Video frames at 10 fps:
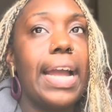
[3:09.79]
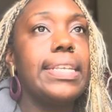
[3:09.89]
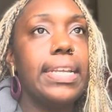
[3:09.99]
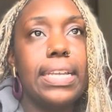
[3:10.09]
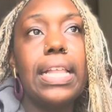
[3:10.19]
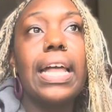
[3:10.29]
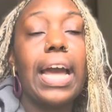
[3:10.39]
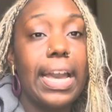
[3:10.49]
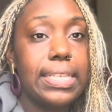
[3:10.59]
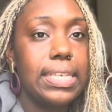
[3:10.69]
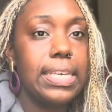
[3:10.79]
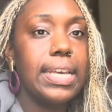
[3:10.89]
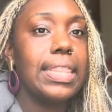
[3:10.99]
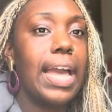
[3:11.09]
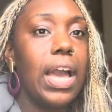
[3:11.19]
I did eat a lot of ices.
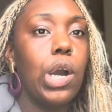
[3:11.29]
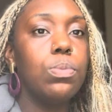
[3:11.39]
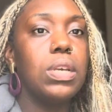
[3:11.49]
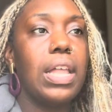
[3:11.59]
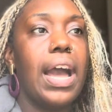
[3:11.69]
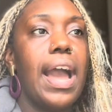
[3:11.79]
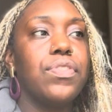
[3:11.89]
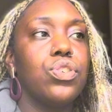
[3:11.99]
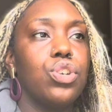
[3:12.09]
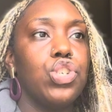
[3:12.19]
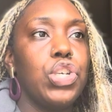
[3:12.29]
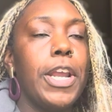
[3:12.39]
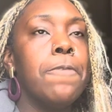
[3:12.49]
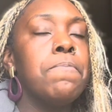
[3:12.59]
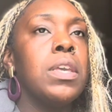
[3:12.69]
That helped a lot after surgery.